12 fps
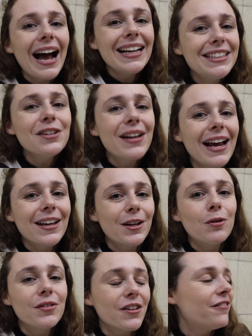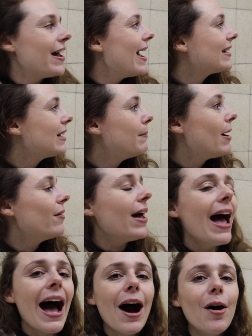I still can't get over the fact about
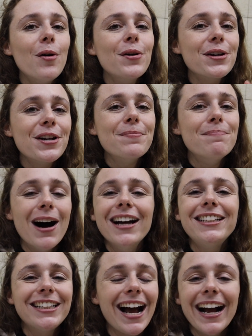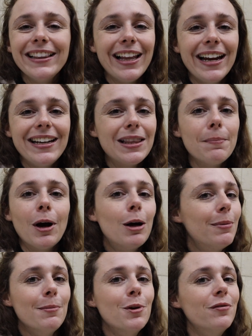how much I like the
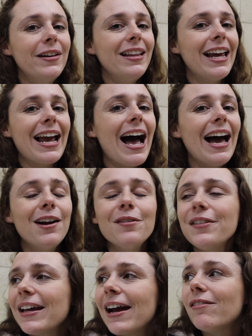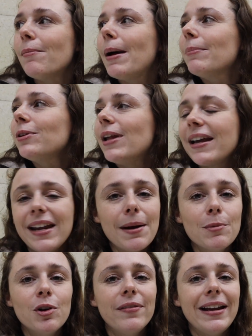Barbie movie. Like, I don't think I remember liking a
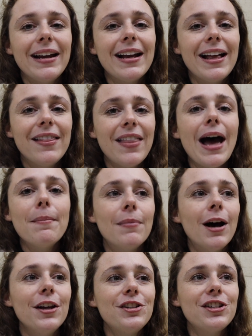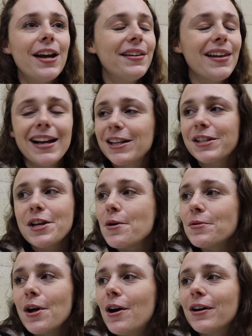movie that much in like so
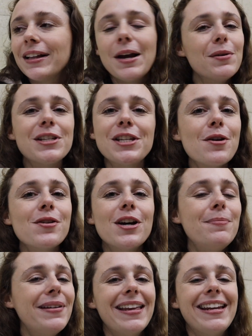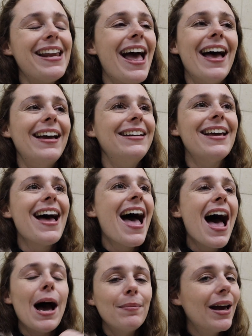long. It was so good beginning to end.
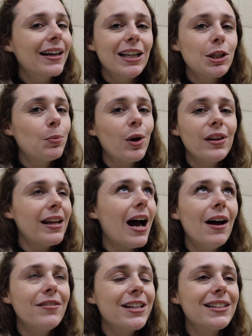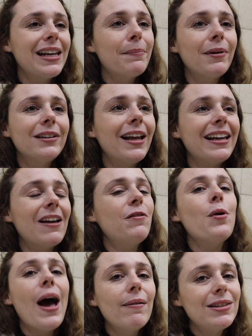I'm not gonna spoil it, obviously, but like if
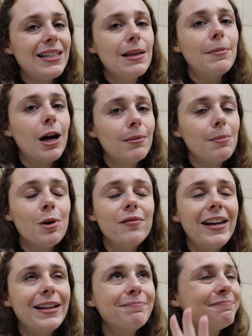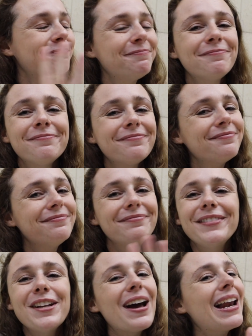you haven't seen the Barbie movie,
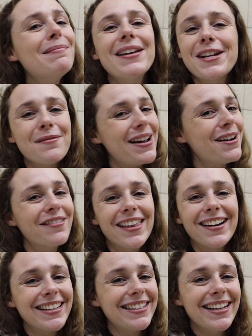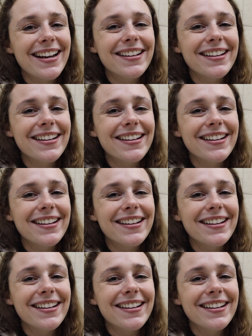you gotta make your way over there to see